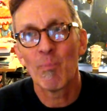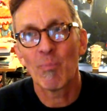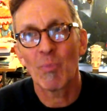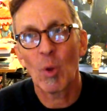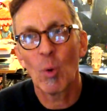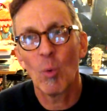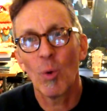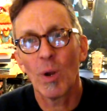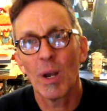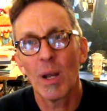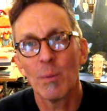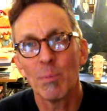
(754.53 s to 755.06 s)

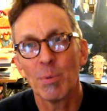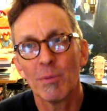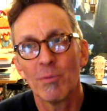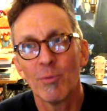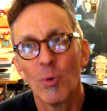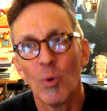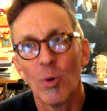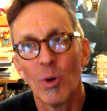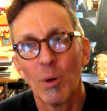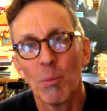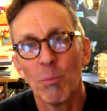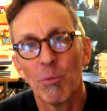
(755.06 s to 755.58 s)
when I
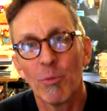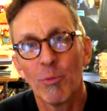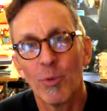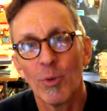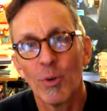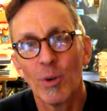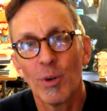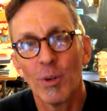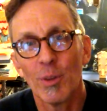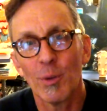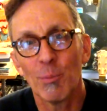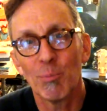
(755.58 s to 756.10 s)
performed
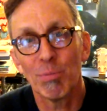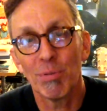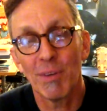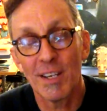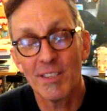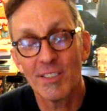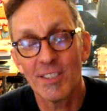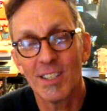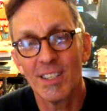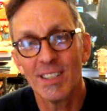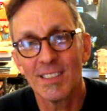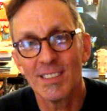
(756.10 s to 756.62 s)
for the
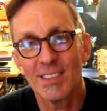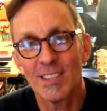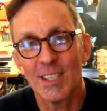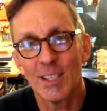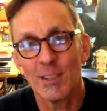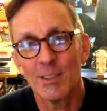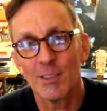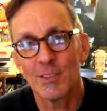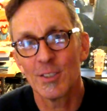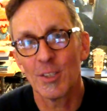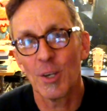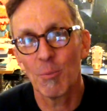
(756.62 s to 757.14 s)
president
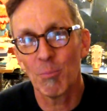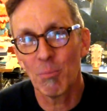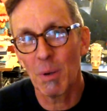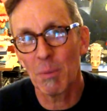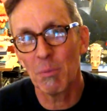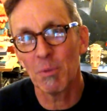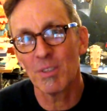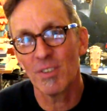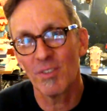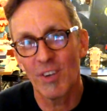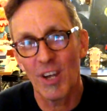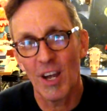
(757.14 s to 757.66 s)
and some
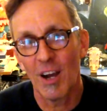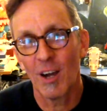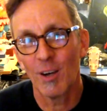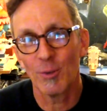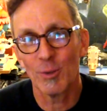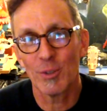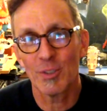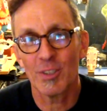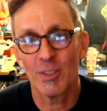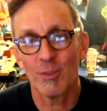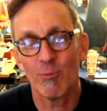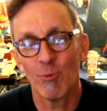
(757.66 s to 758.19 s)
members of
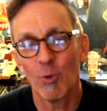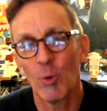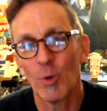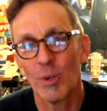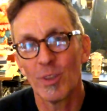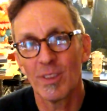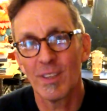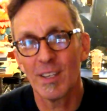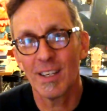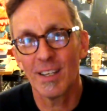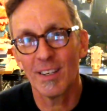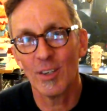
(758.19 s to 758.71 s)
Congress at
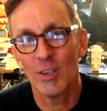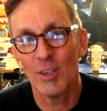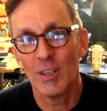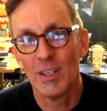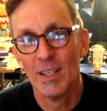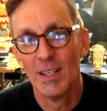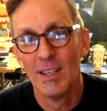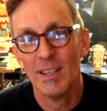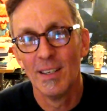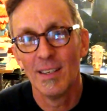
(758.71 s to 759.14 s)
Ford Theater.